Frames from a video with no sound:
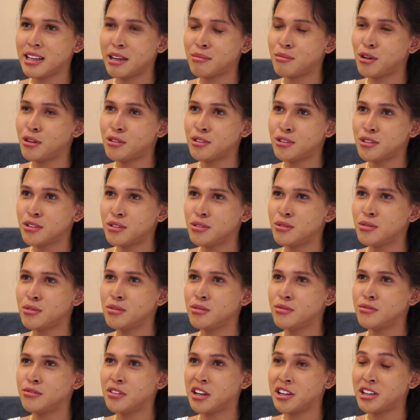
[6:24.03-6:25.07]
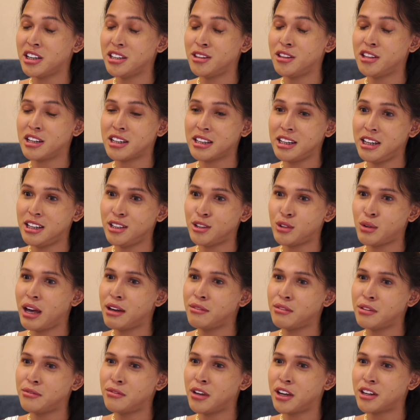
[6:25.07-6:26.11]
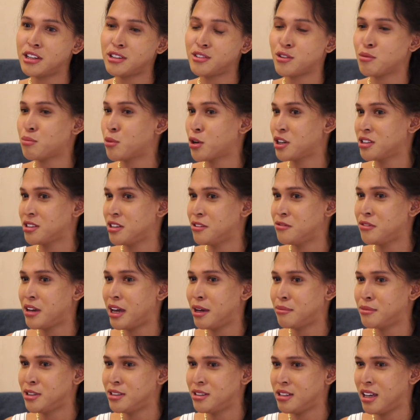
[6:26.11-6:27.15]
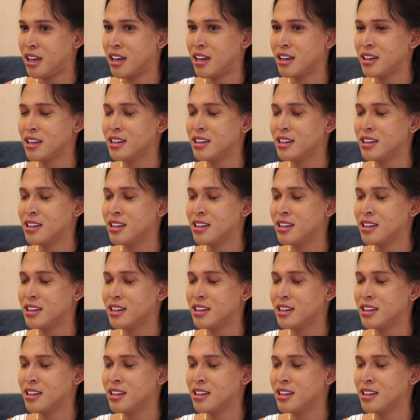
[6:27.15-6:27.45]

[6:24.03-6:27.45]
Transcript: I'm also very lucky to have a very supportive family.